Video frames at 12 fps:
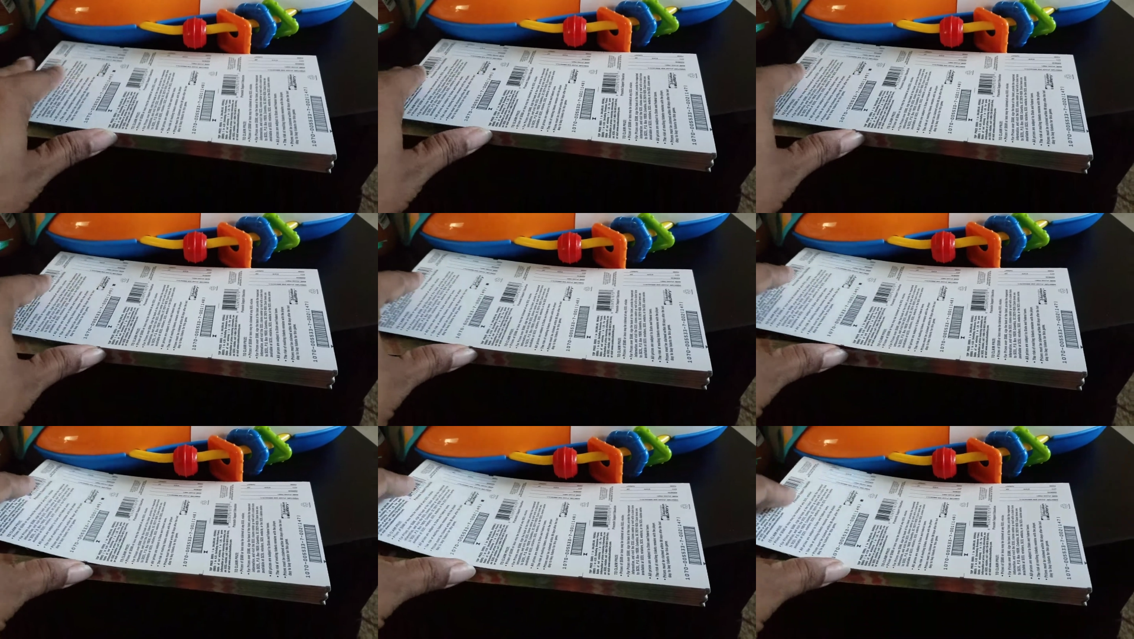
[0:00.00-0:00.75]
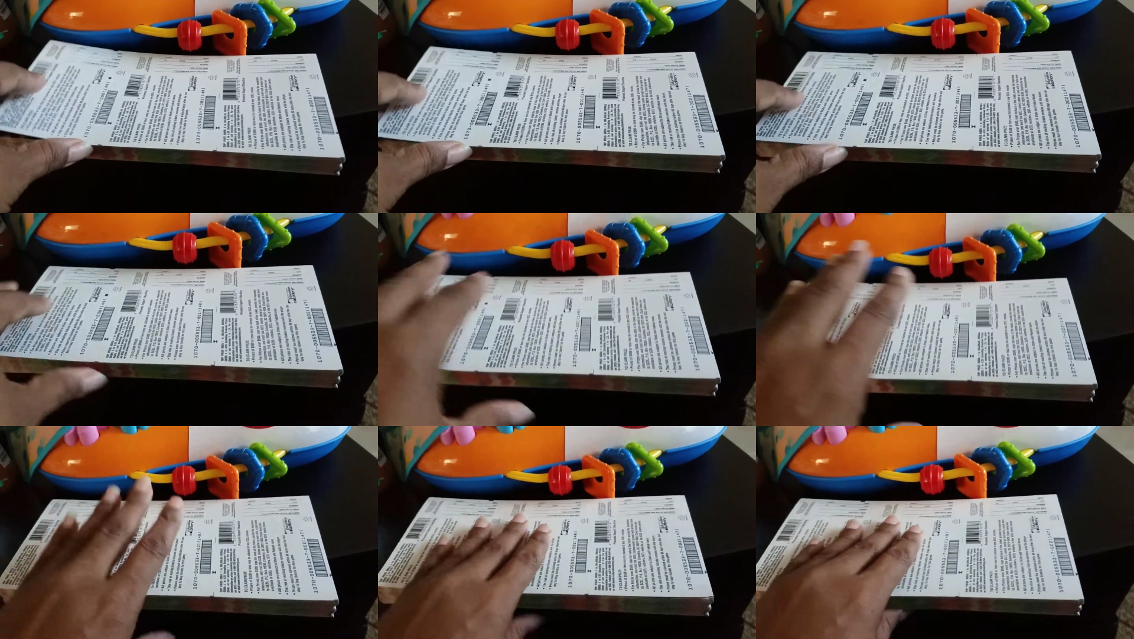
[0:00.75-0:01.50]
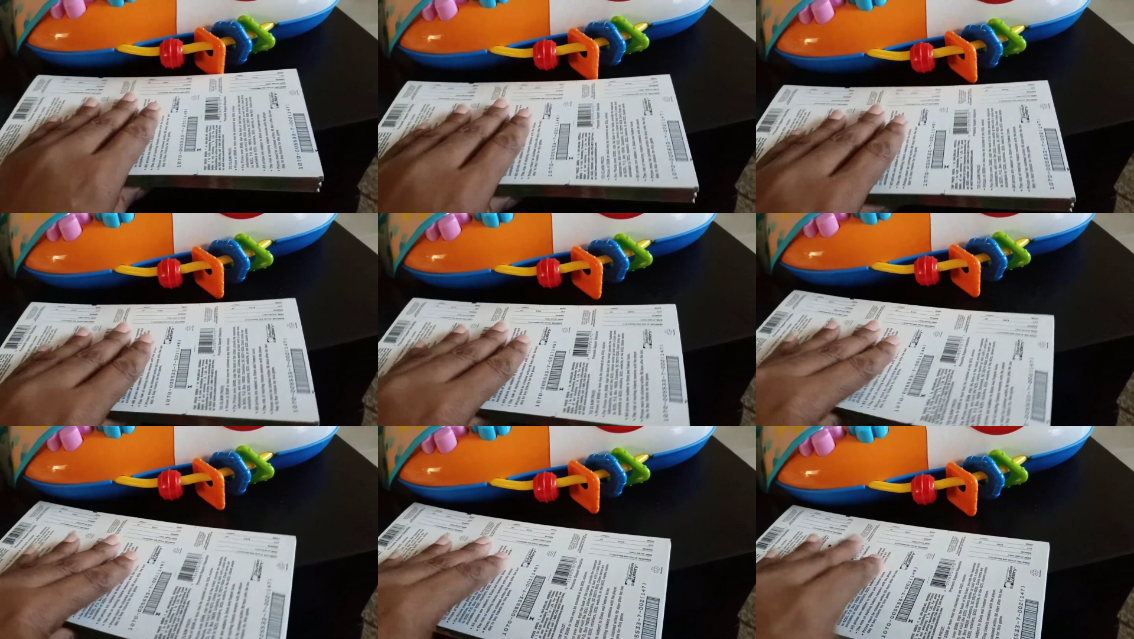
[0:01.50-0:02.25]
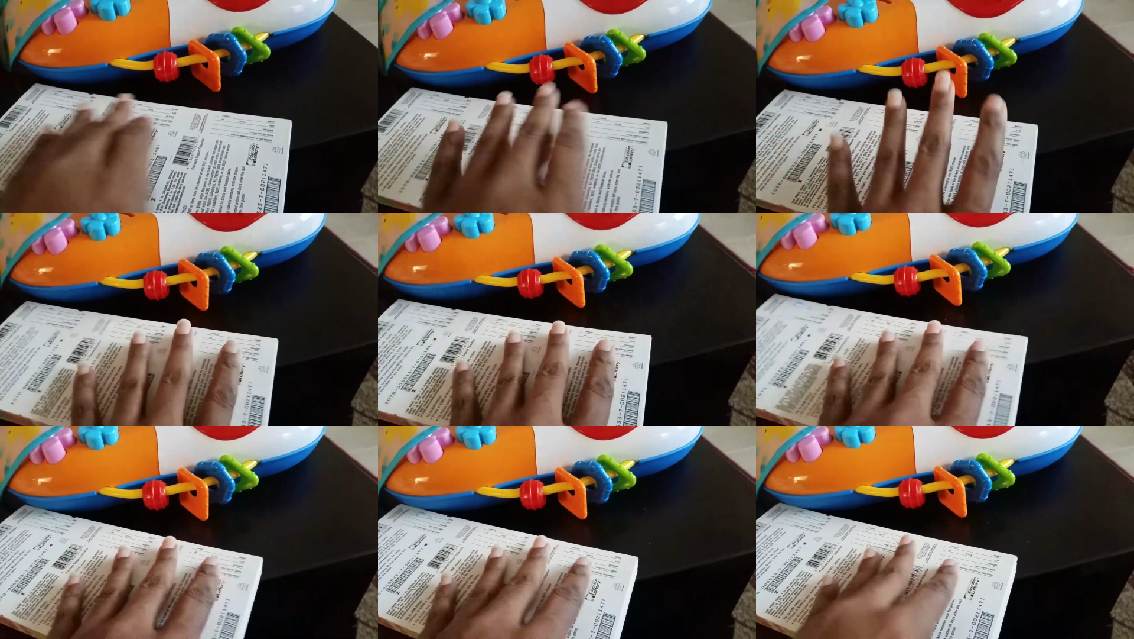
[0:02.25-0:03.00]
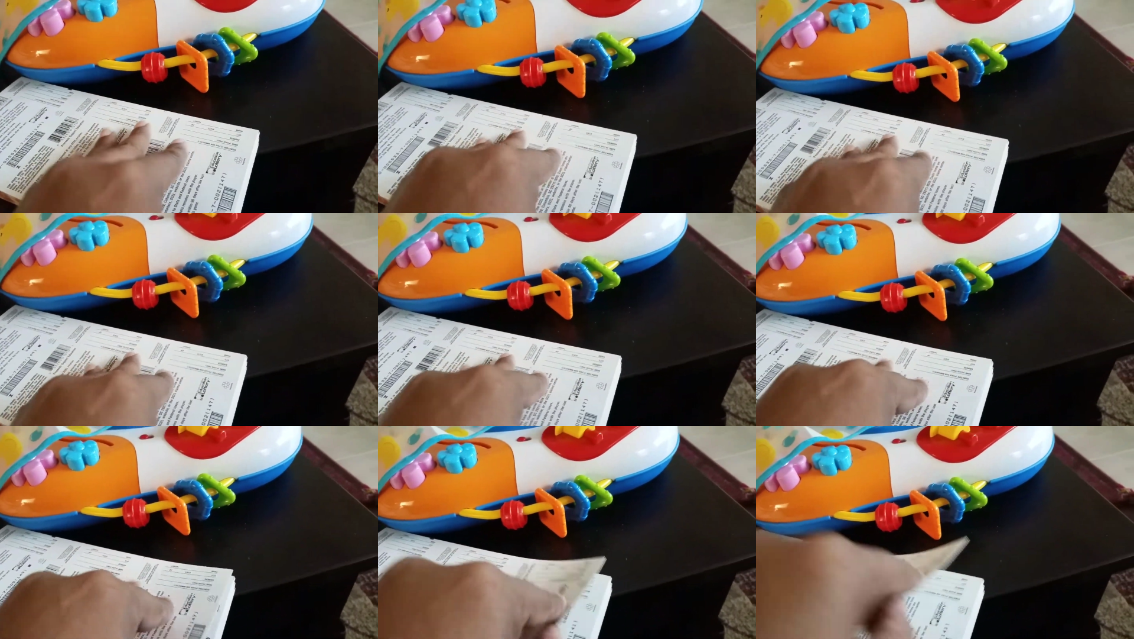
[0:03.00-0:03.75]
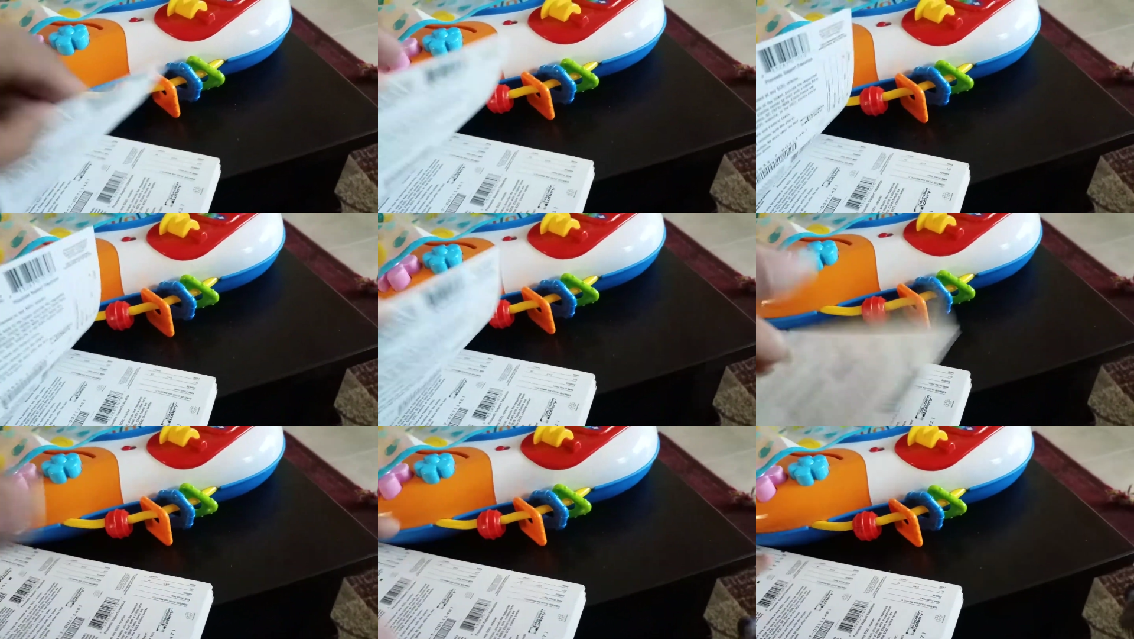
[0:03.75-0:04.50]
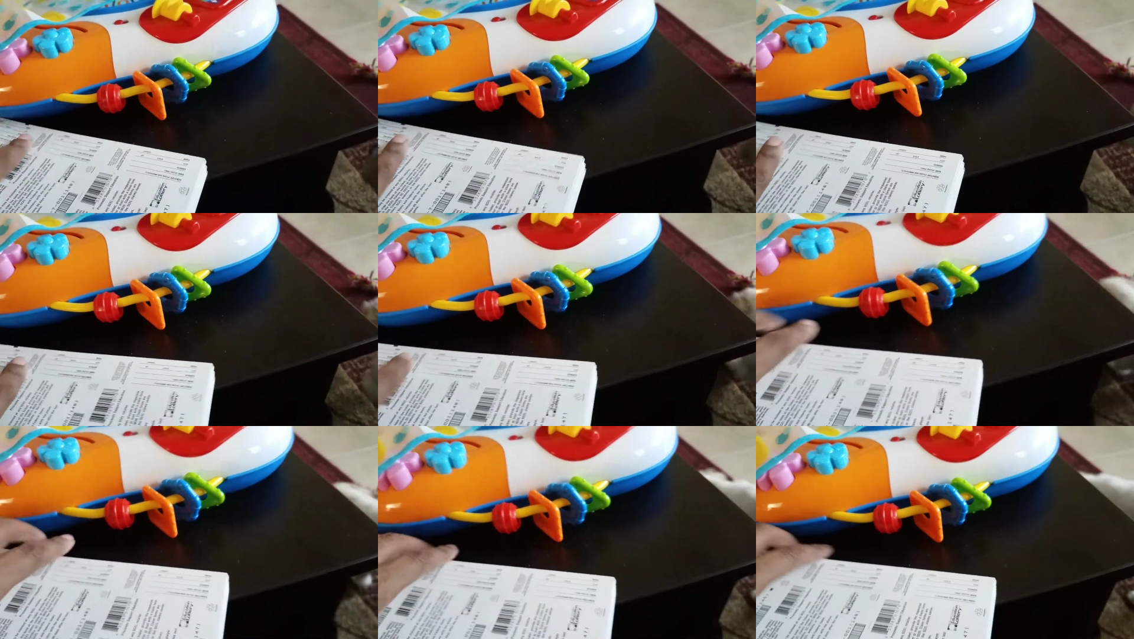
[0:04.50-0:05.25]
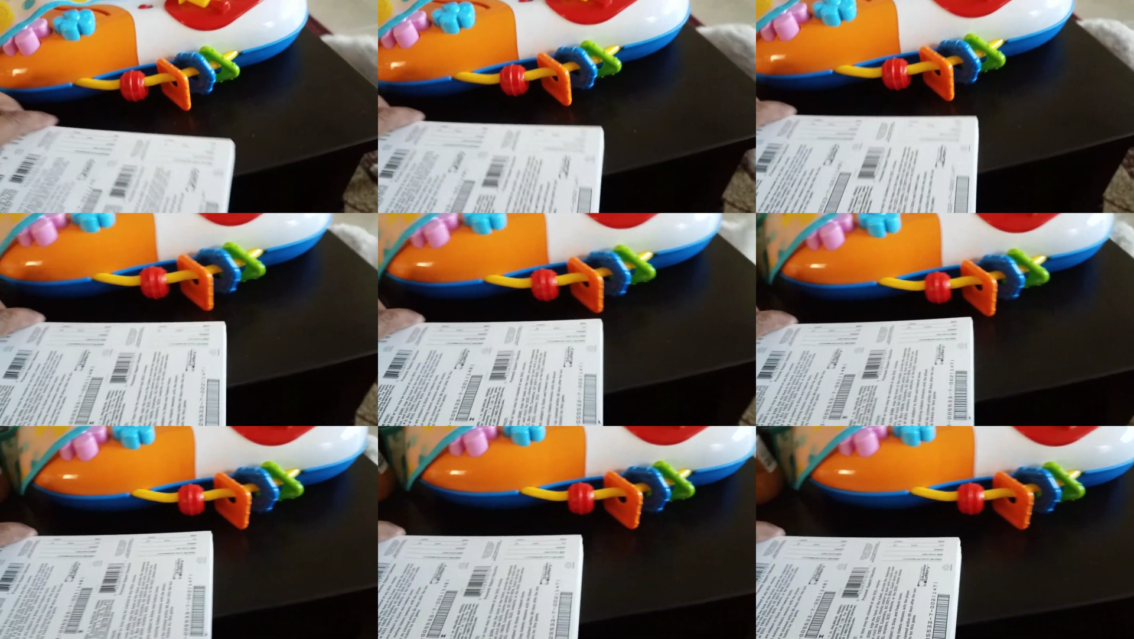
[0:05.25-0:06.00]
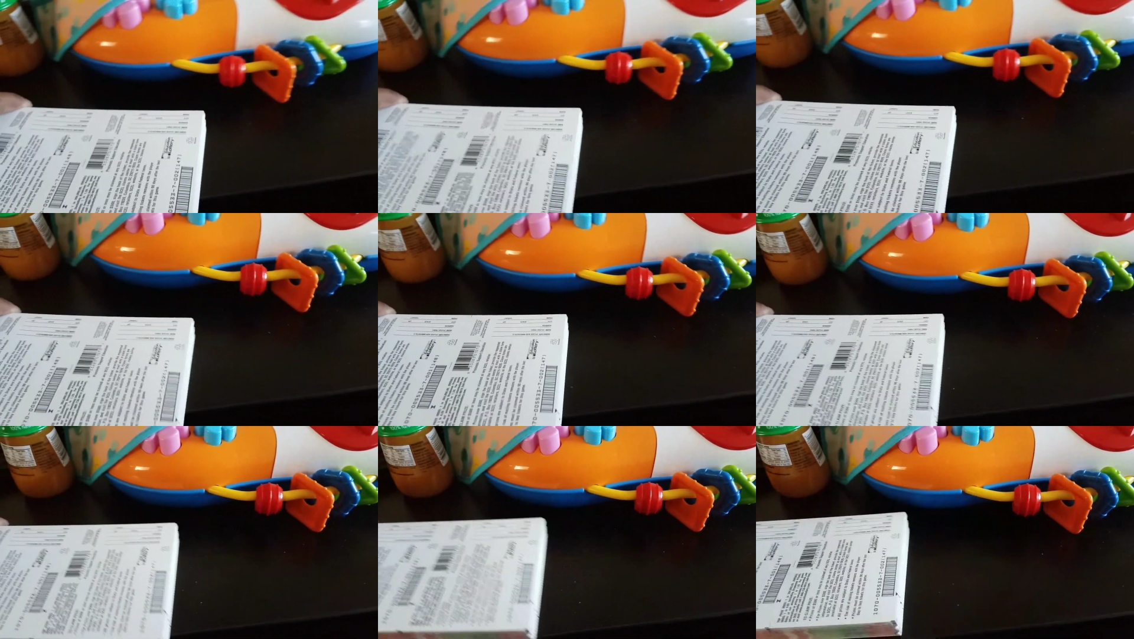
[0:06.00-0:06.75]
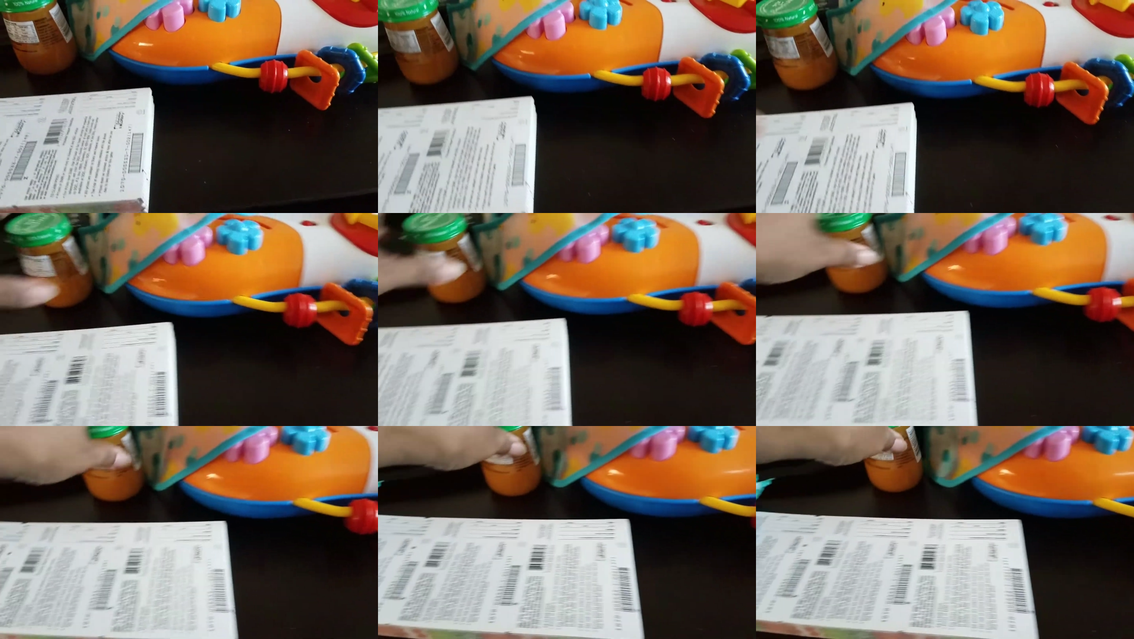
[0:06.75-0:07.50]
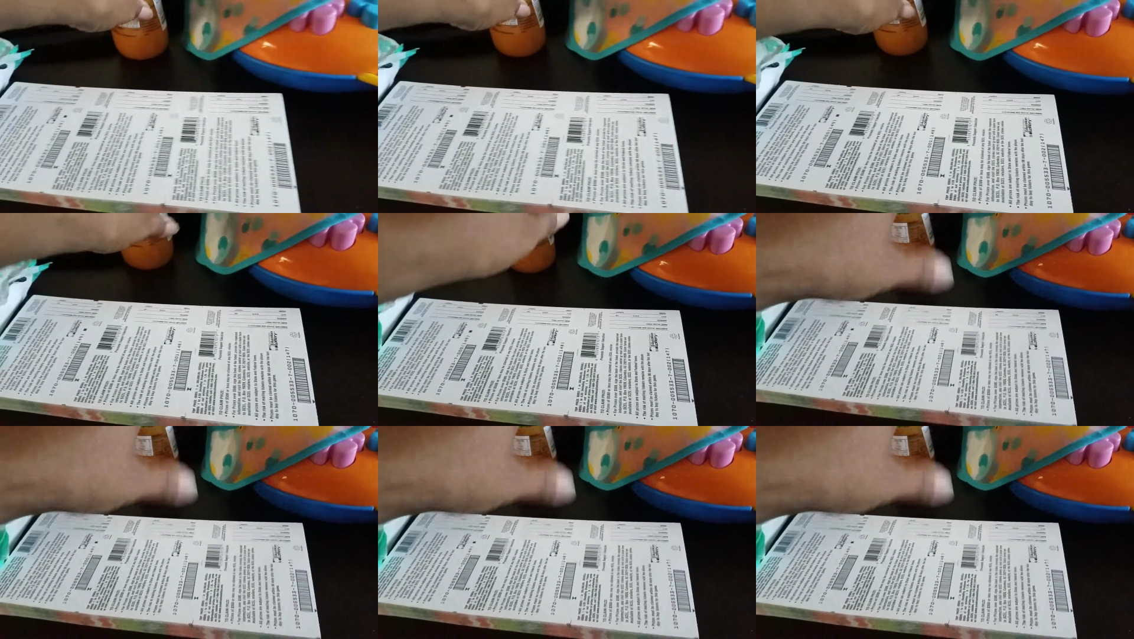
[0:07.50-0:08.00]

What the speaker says: Nobody's mouth can be seen.